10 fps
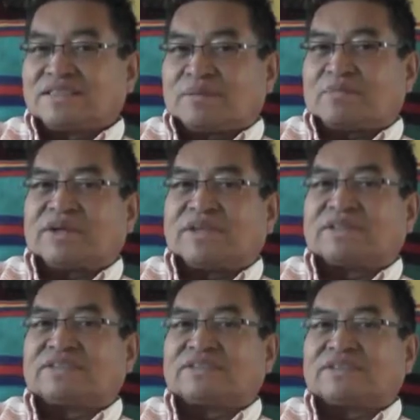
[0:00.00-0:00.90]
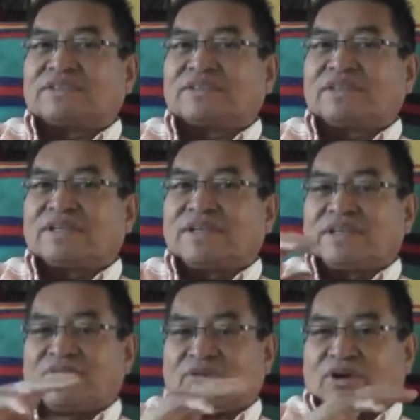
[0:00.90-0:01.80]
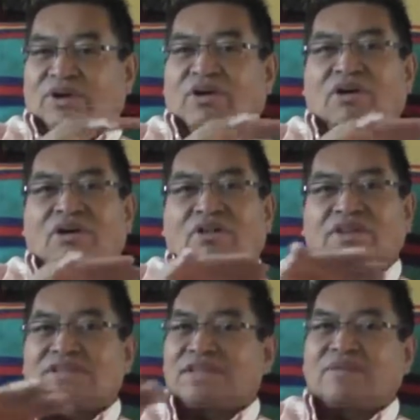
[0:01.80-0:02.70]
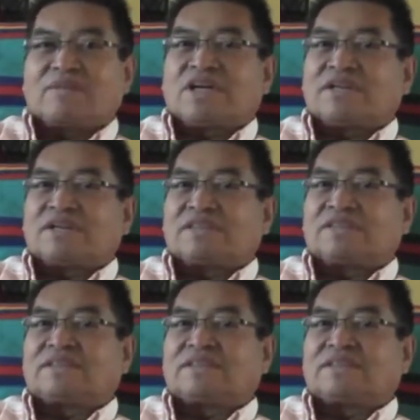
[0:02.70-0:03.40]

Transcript: the birds, they were all the same color